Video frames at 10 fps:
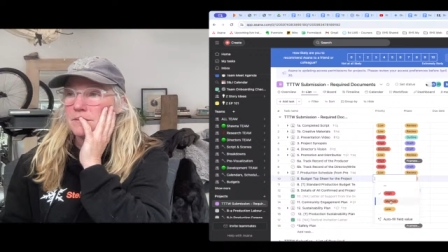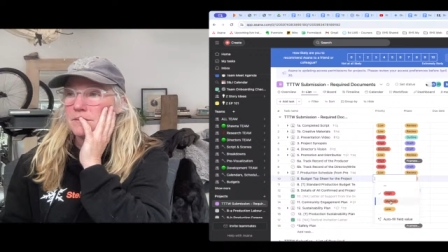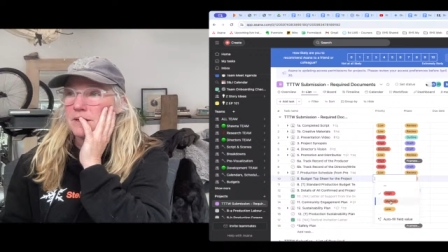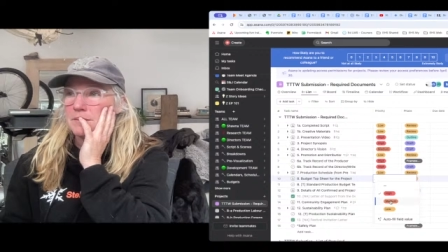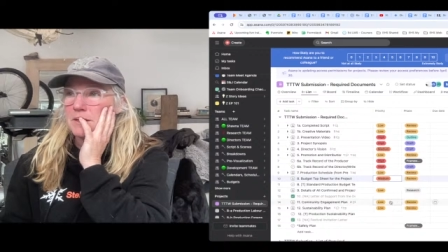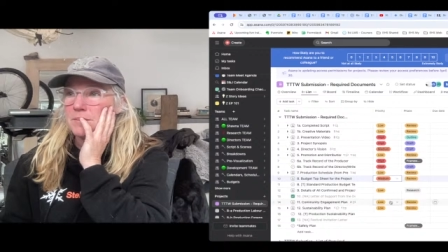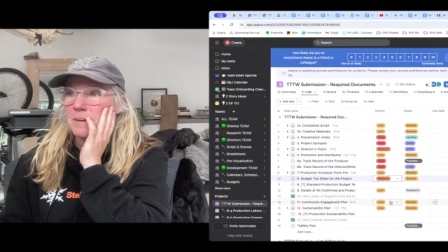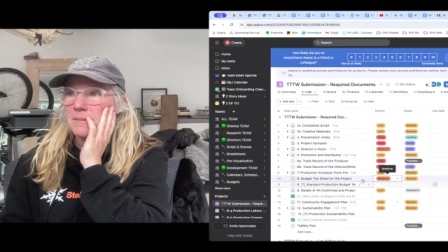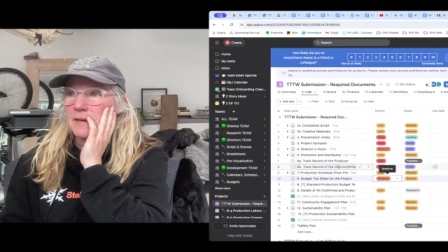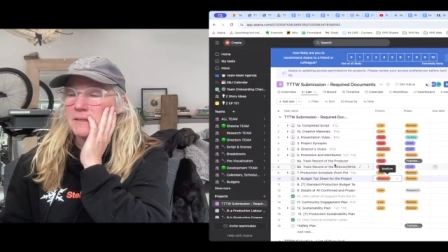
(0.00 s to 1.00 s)
going to
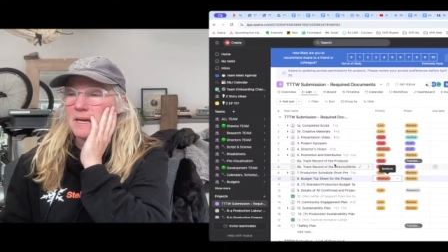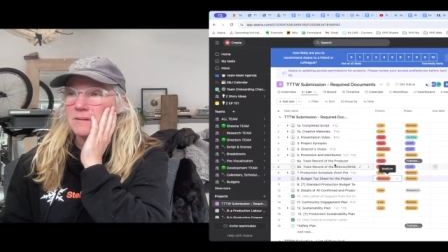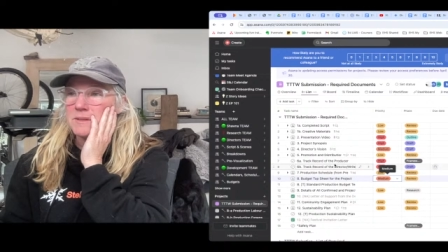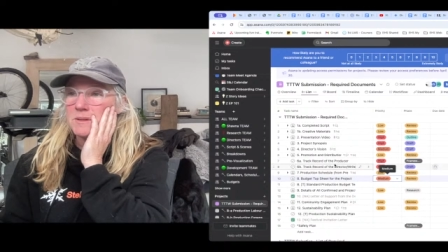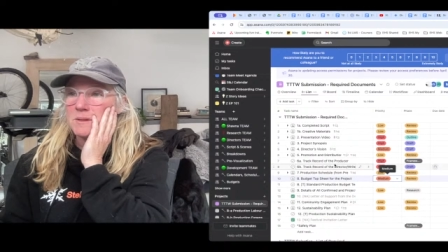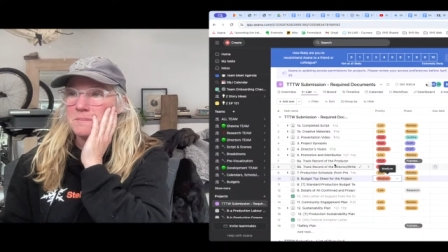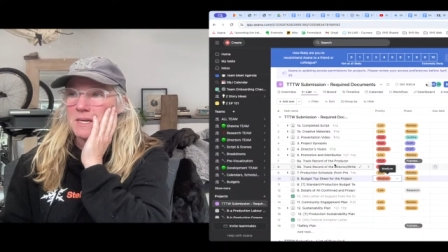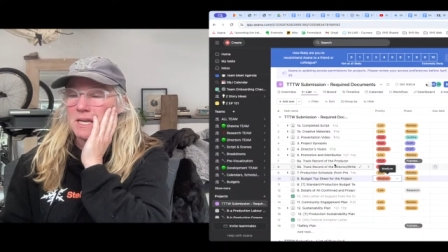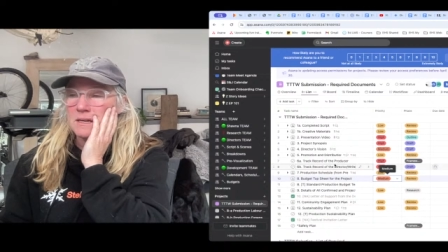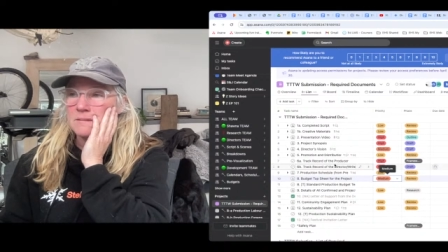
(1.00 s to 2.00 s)
bump that down to a
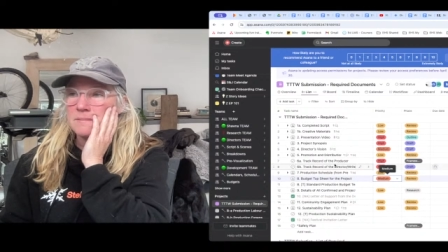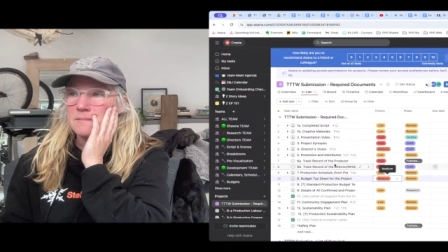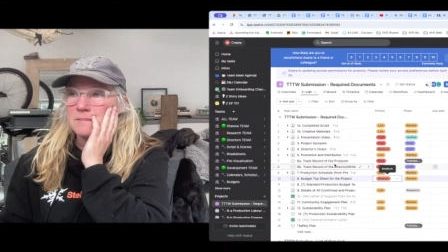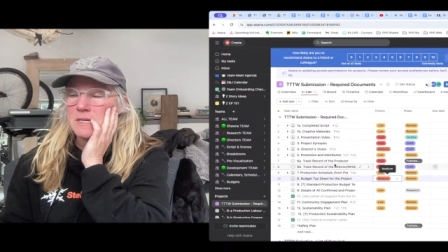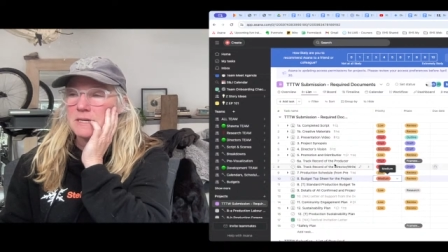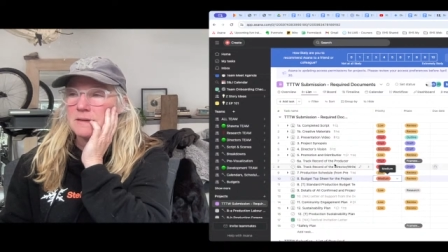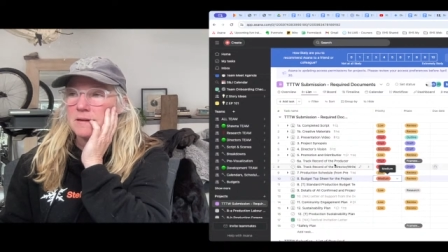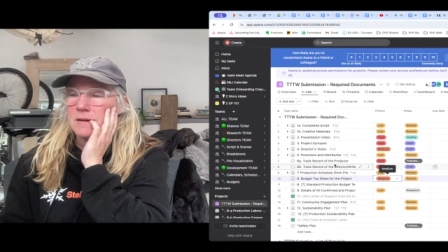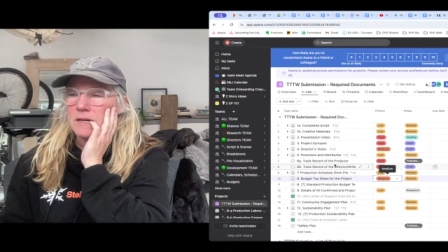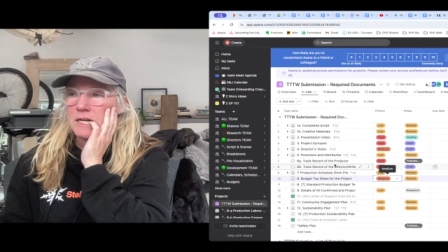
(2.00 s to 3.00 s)
medium.
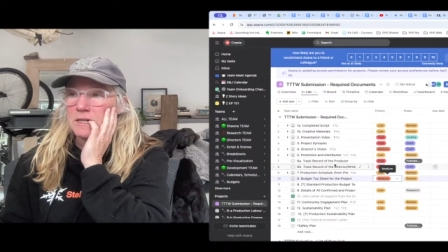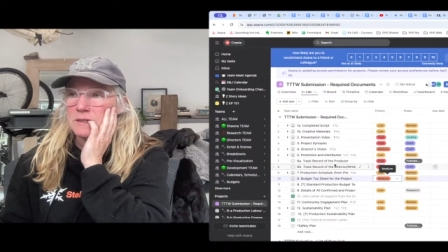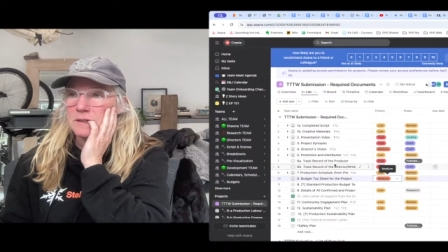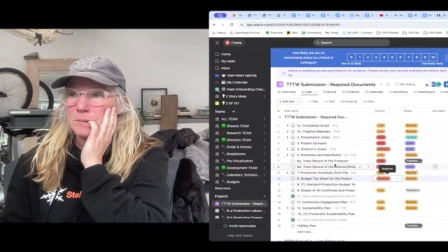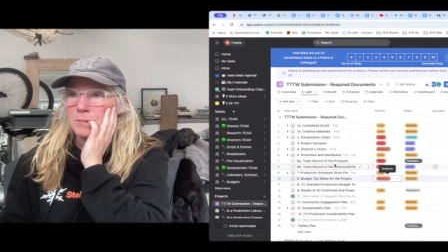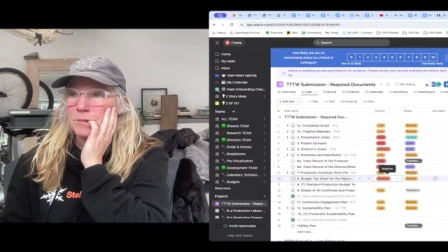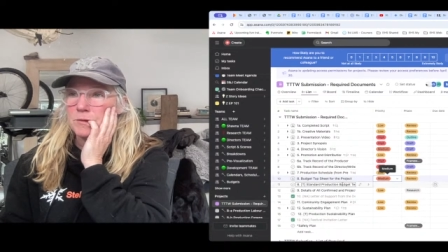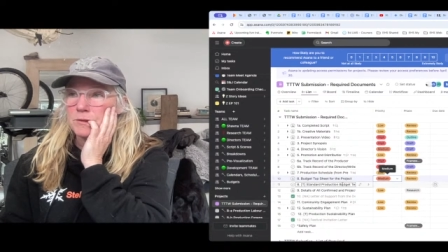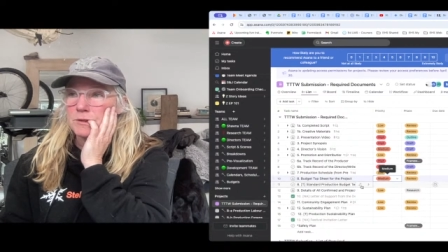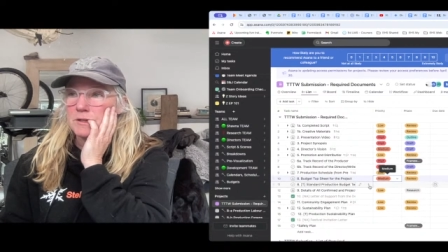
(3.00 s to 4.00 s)

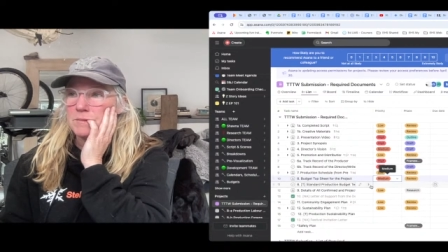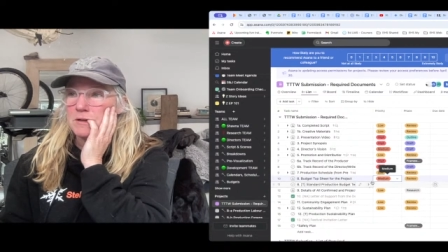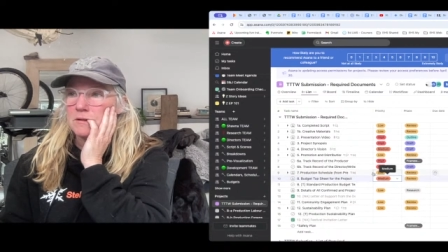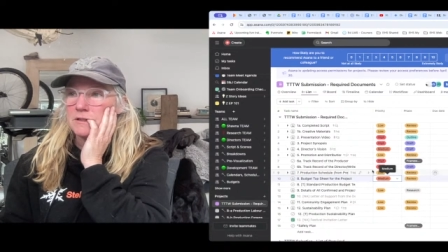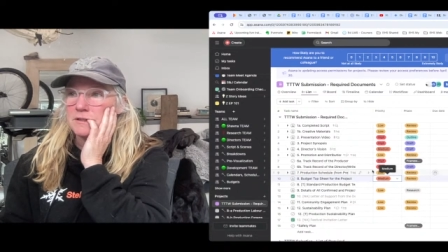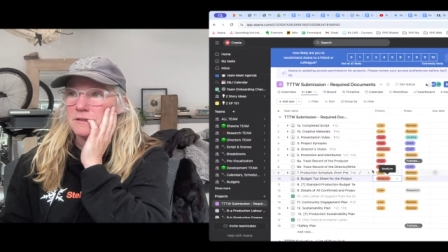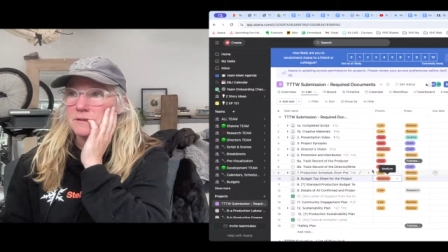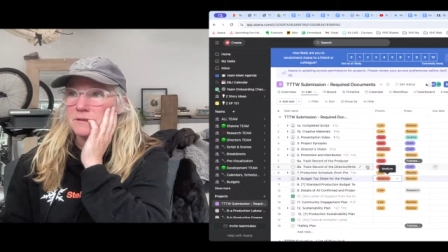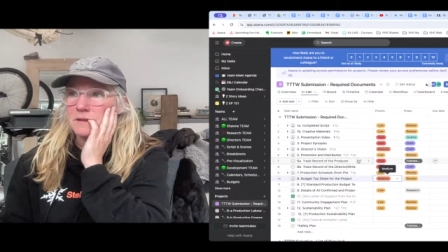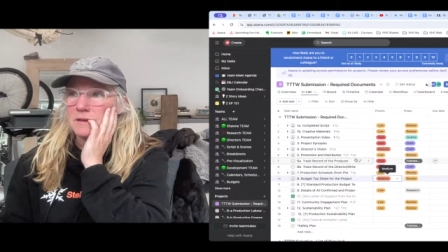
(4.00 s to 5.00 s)
Those are going to be
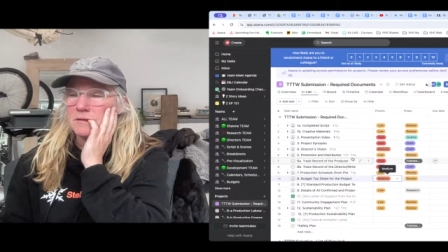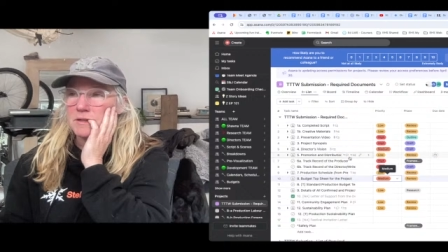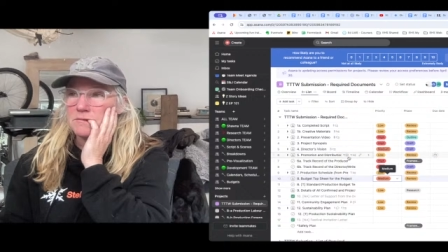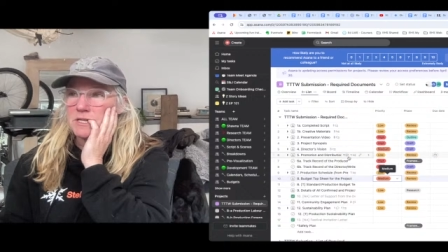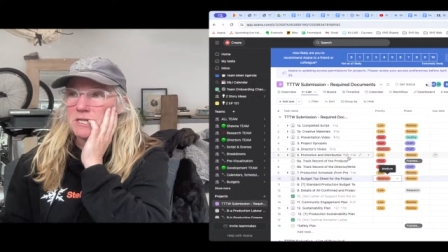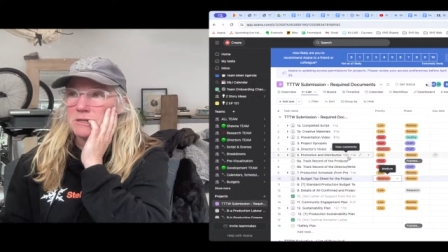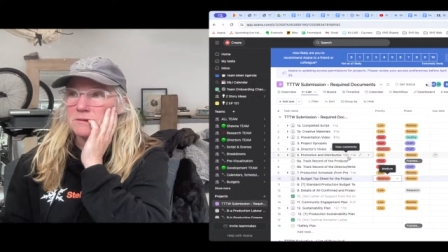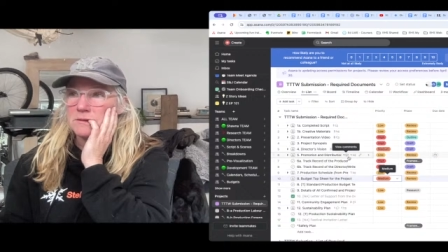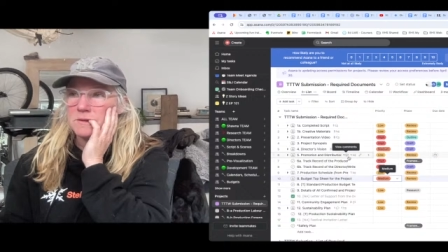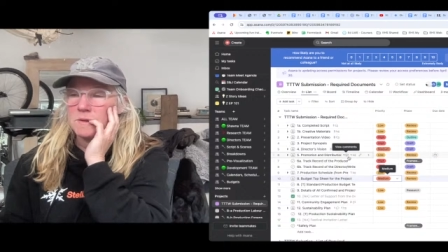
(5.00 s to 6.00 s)
questions that I'm going to reach
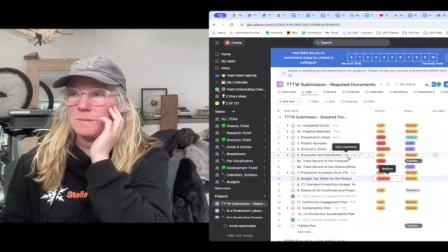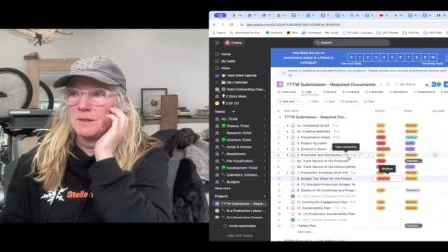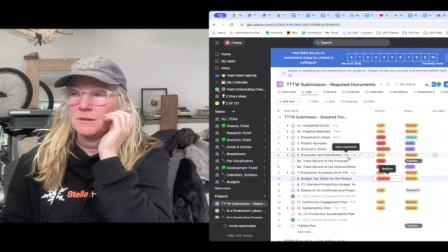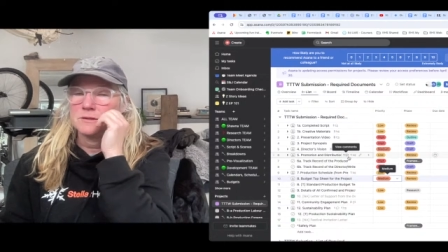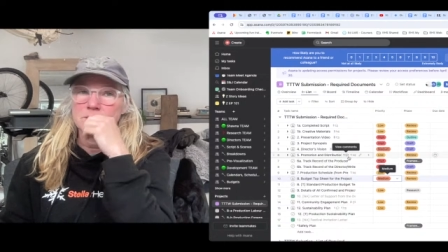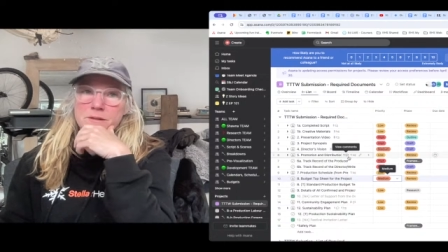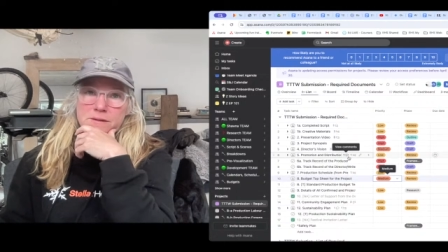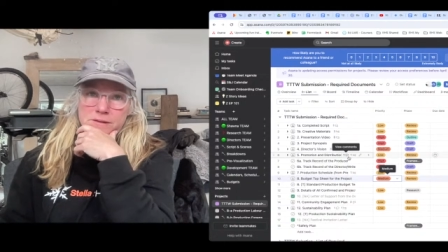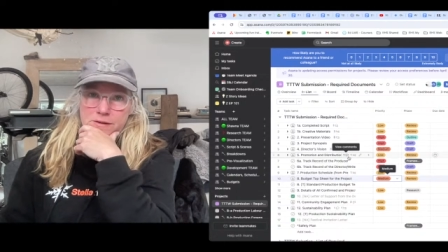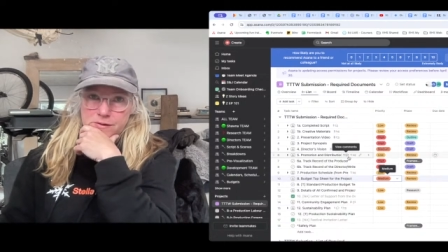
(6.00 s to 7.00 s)
out to mentor
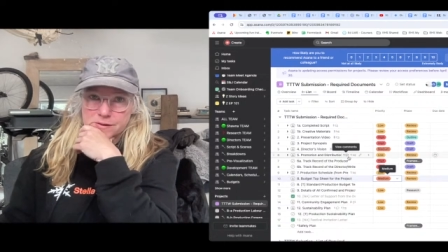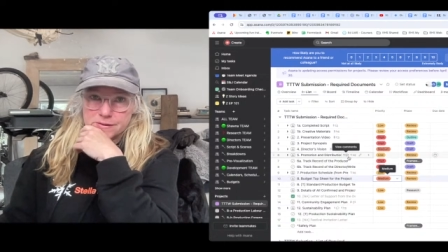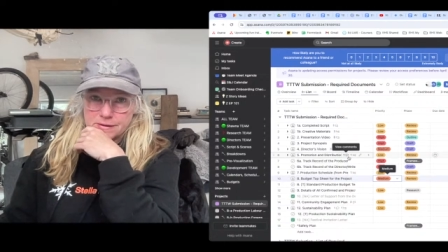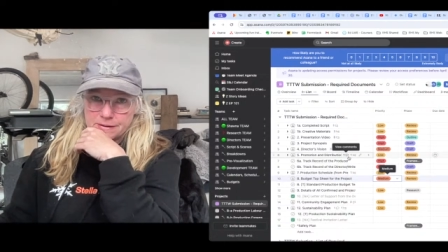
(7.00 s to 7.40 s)
or other